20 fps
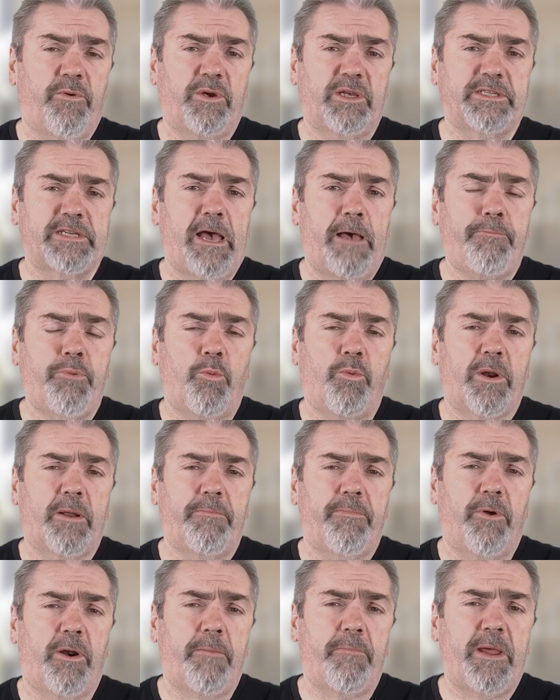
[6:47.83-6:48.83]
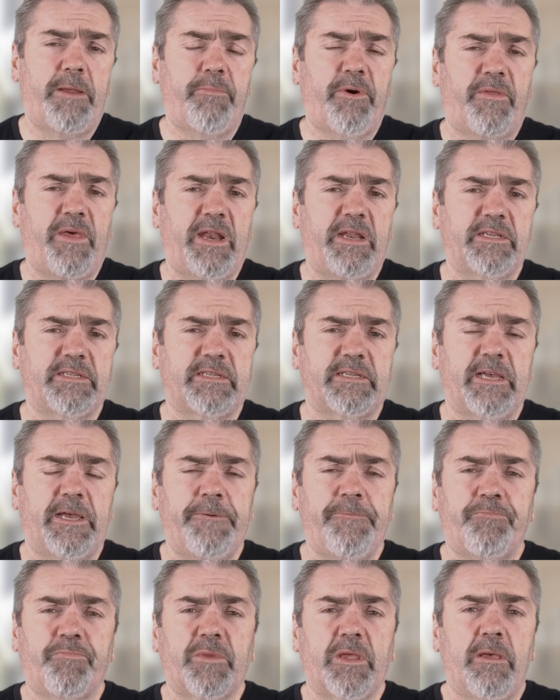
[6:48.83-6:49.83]
for example, what I mean by that is
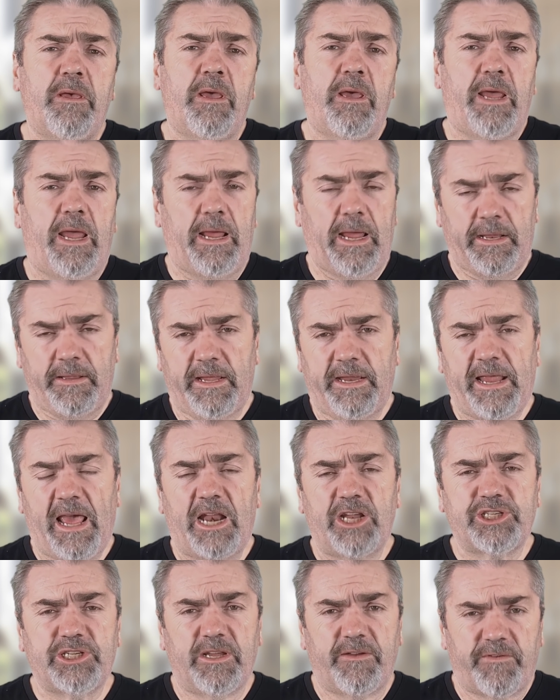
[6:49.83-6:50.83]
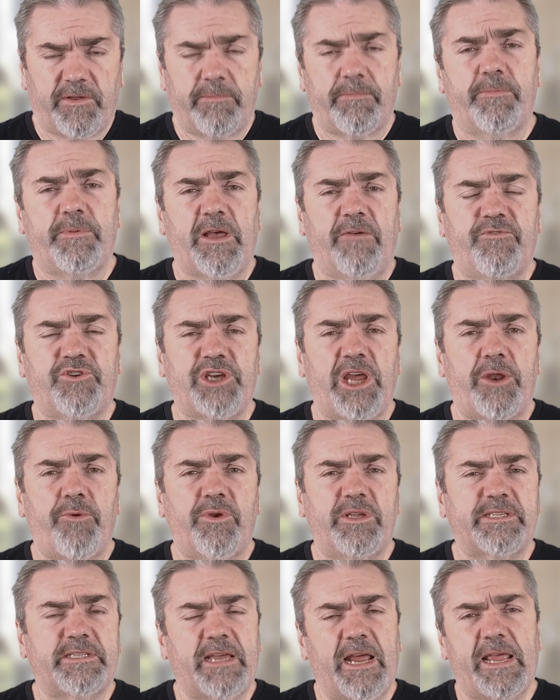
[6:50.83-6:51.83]
in the analogy of
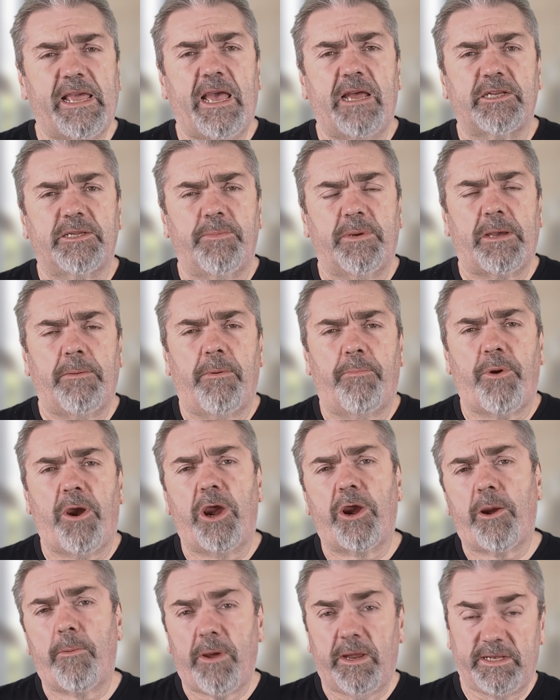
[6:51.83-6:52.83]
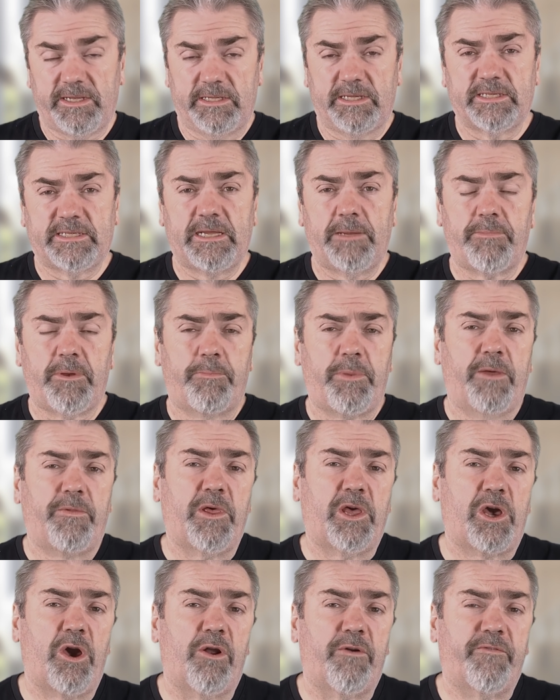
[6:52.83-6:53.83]
January starting out to become a programmer and December being
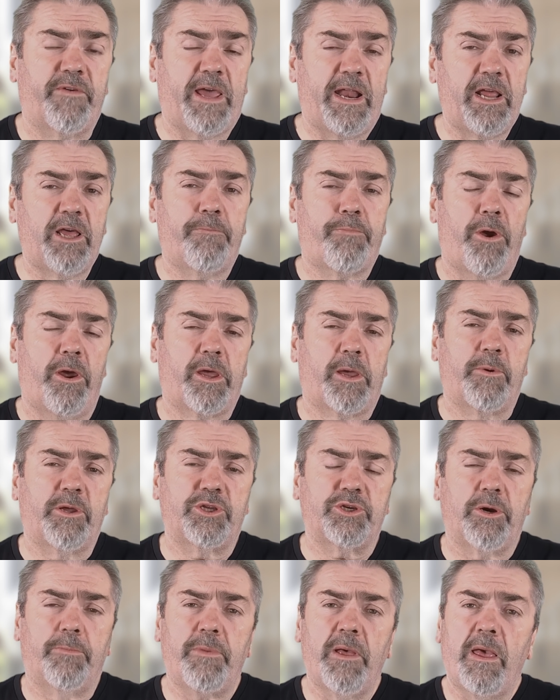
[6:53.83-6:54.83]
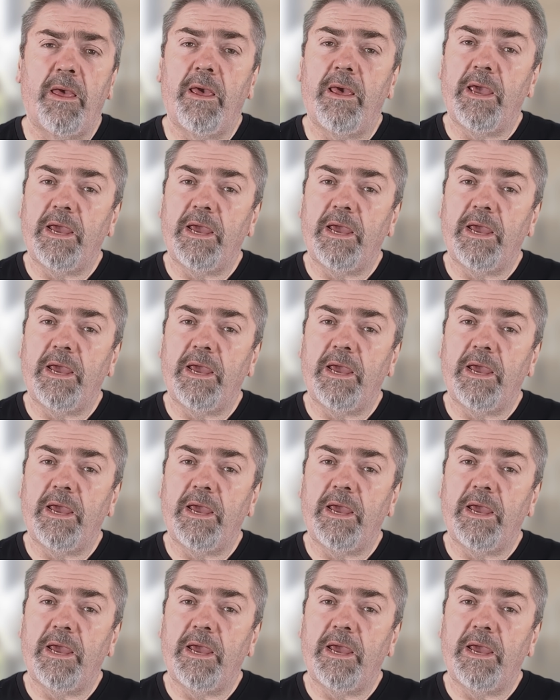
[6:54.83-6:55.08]
the goal of getting a programming job,